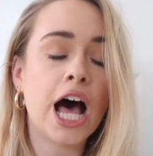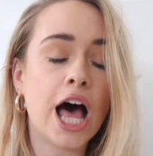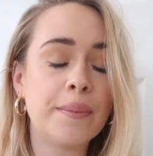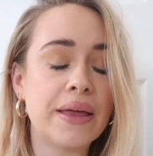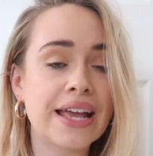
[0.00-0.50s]

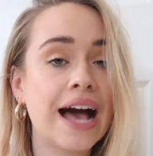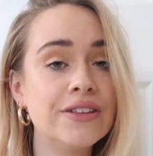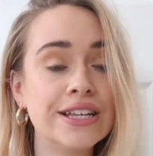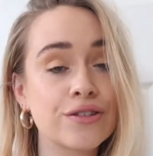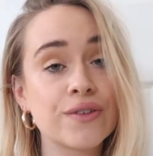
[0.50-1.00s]
And they have
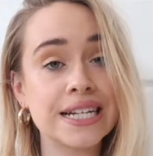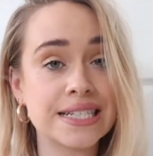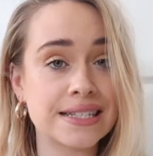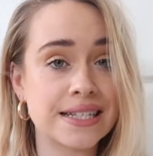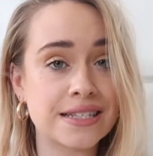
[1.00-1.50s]
a little
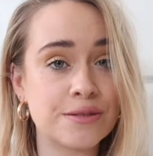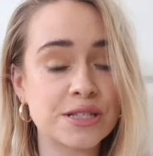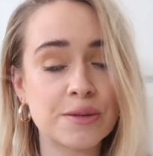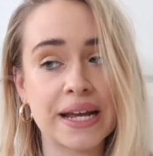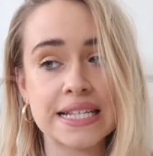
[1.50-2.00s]
rating
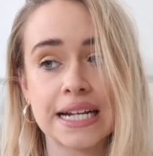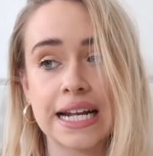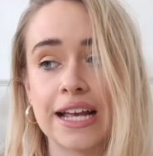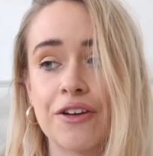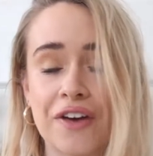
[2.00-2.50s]
system. So
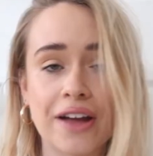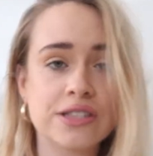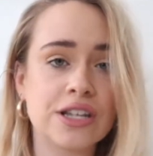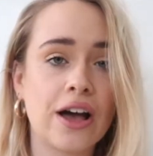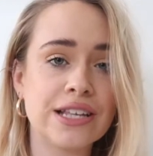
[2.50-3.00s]
basically, a
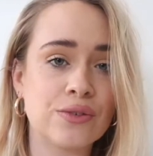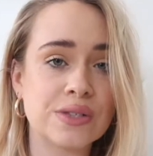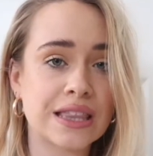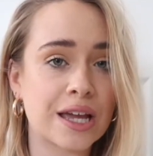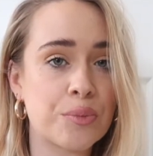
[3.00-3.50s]
5-star is
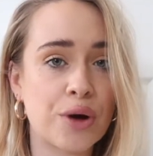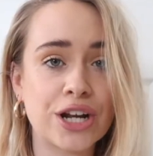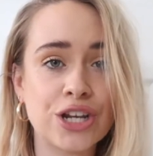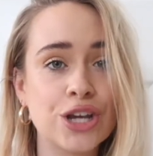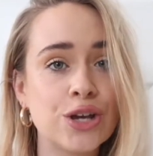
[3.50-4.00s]
obviously like
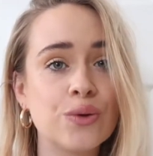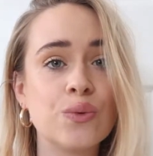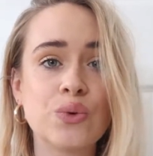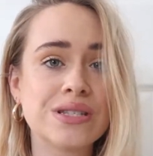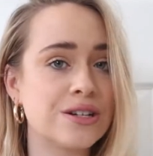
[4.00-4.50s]
brand
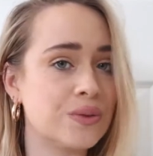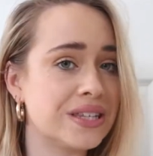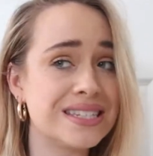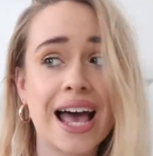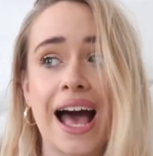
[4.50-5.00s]
new, we're still with
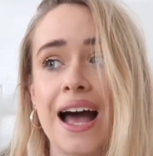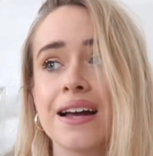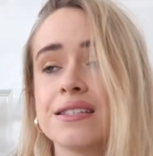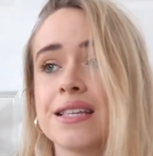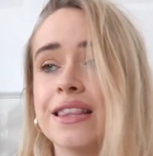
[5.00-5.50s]
the
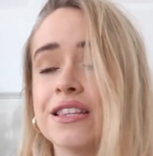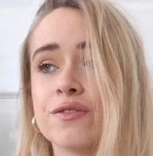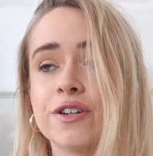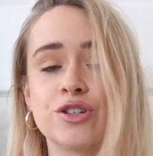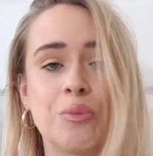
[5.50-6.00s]
tags in
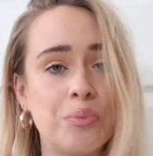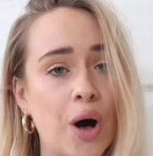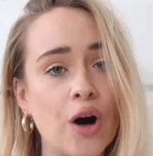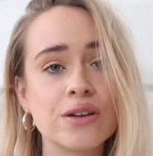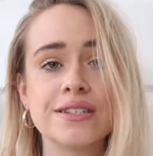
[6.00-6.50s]
its original
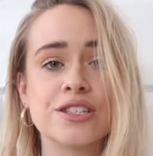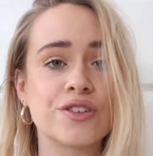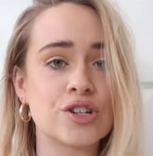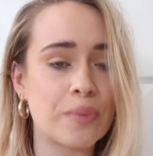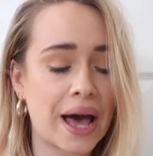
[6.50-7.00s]
box and its
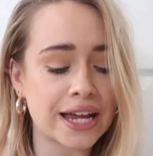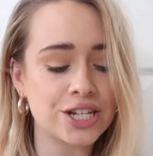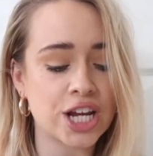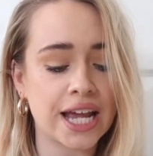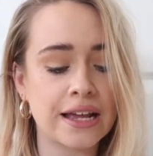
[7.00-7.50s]
original
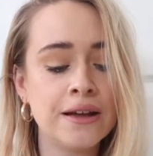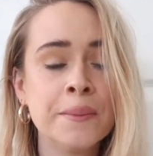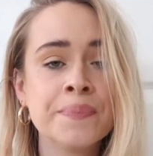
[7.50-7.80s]
packaging.